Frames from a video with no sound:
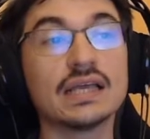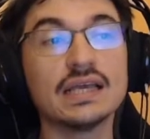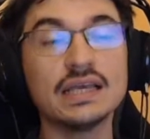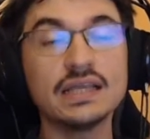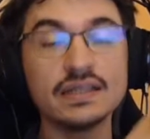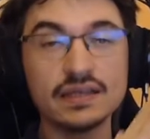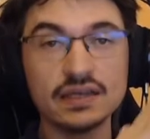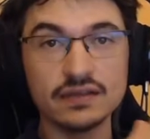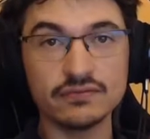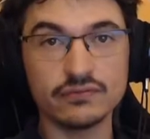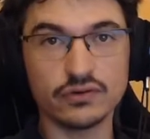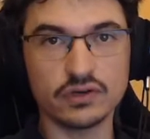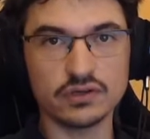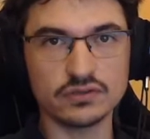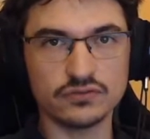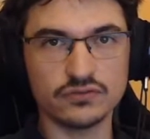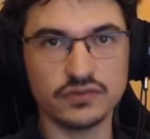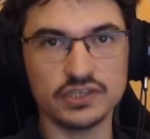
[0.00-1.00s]

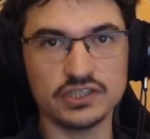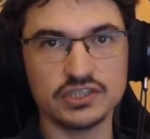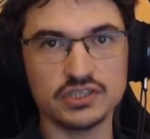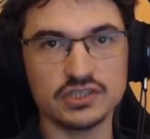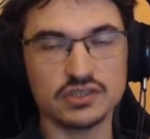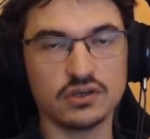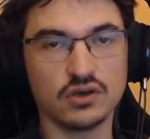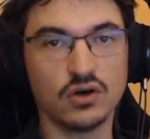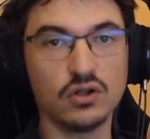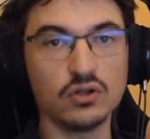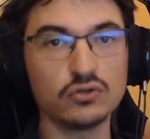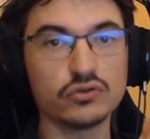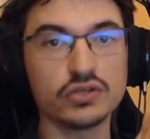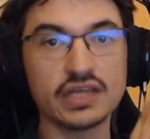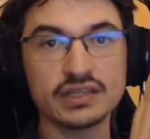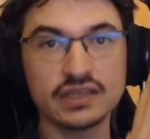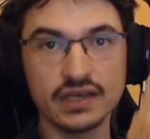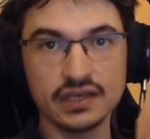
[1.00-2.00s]
IntelliFox fetches all the
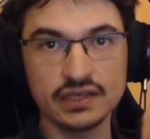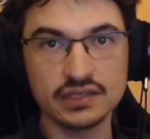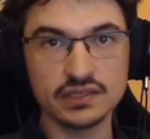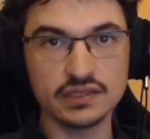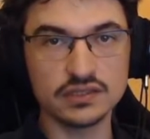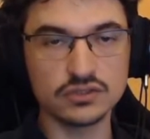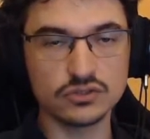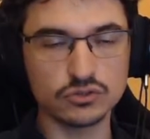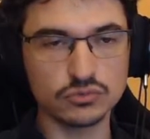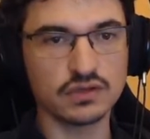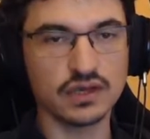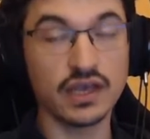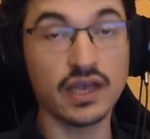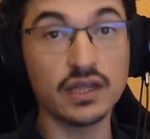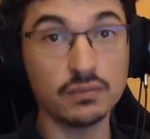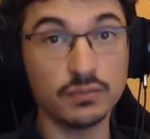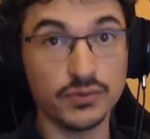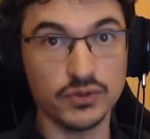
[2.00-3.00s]
data it needs to
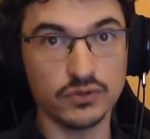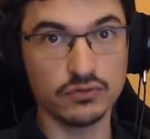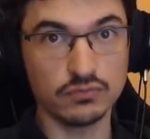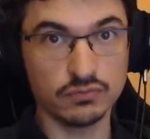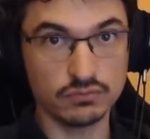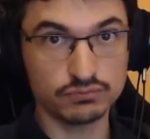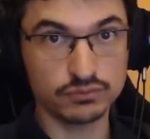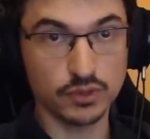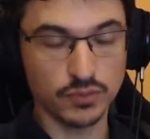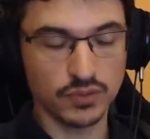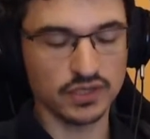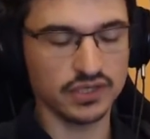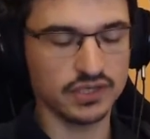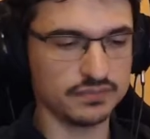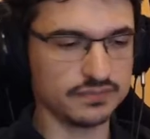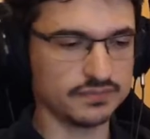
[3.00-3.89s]
help you properly.